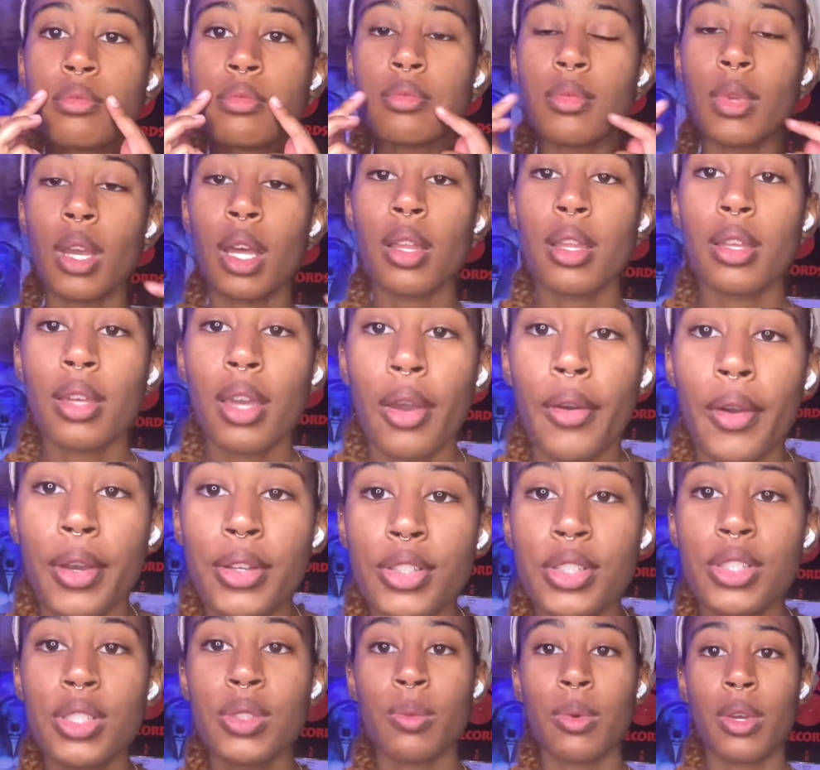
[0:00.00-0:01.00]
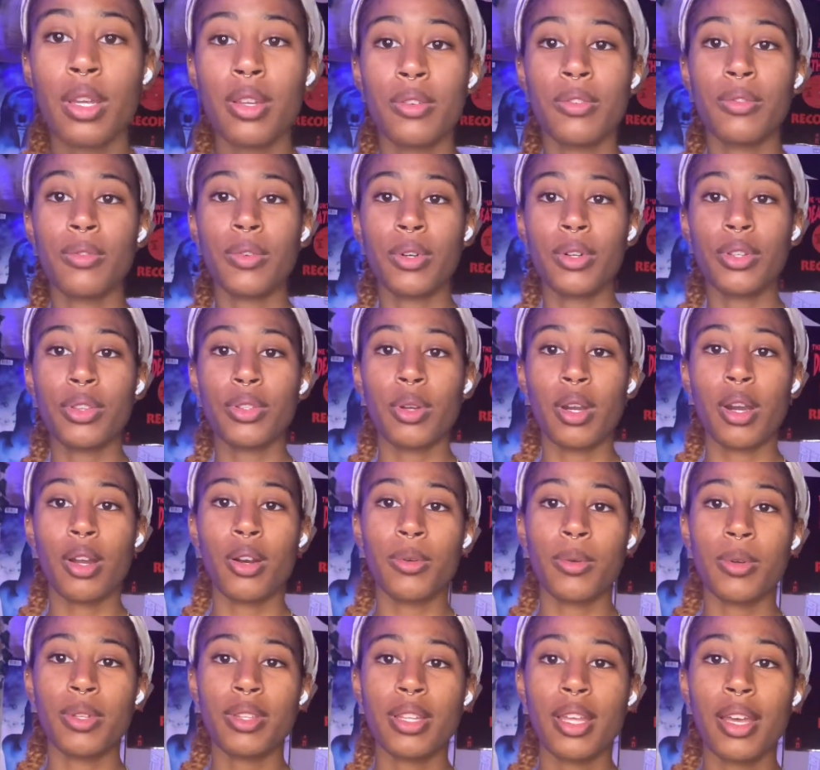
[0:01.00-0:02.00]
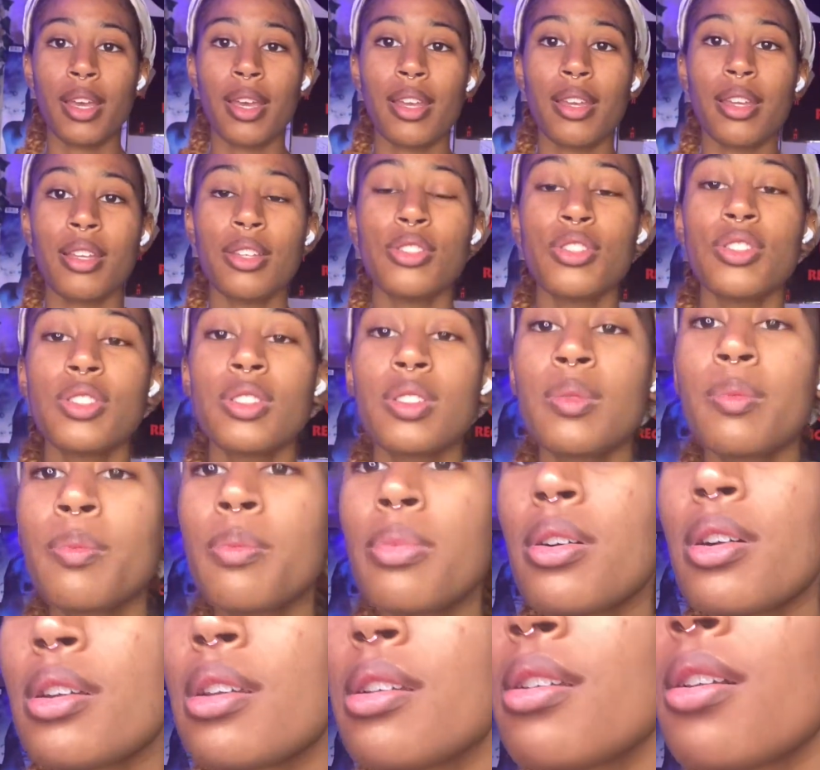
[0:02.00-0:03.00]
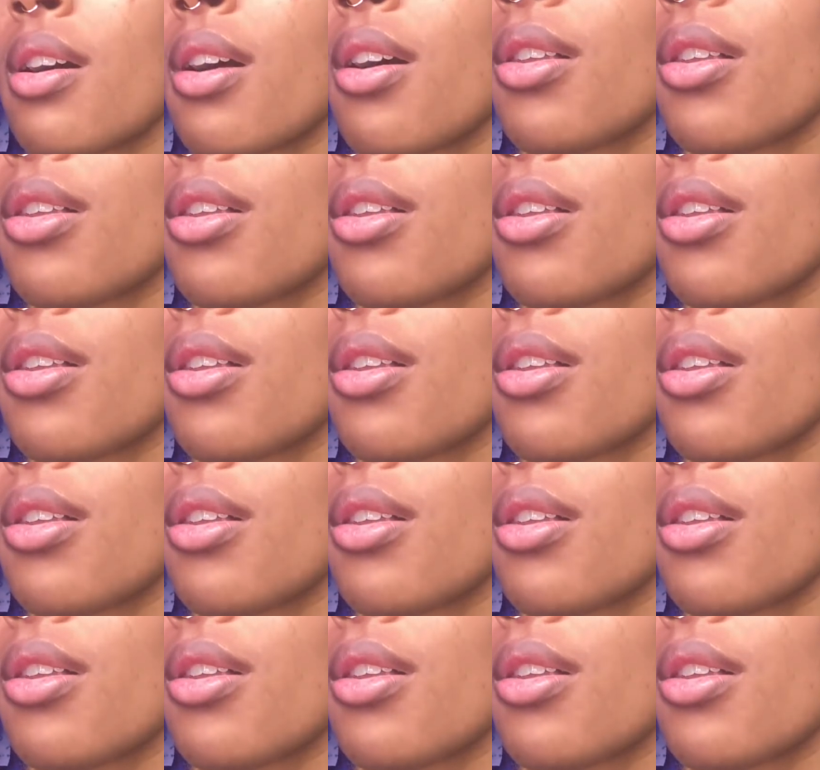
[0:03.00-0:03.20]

I like how I just went full throttle with that and just put it all